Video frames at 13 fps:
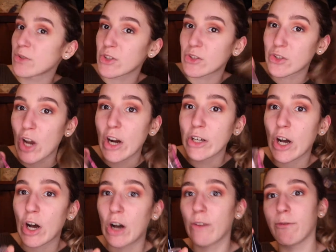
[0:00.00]
To start
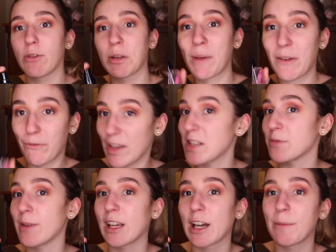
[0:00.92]
off with my
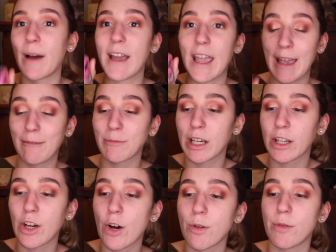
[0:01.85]
face makeup, I am gonna
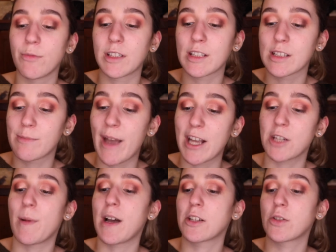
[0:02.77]
go in with the
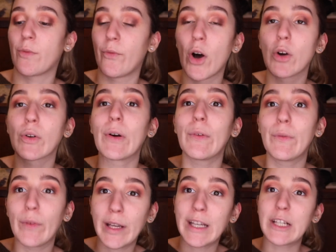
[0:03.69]
Smashbox Photo
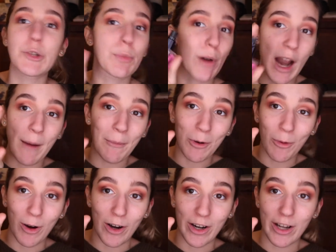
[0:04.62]
Finish Primer
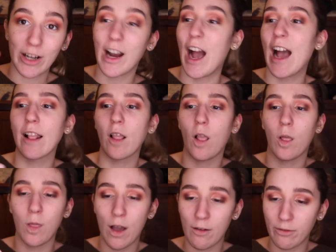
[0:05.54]
Water. I
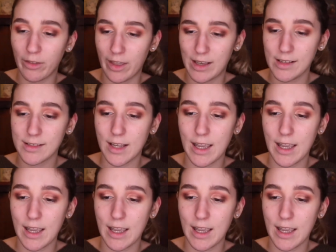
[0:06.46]
love this.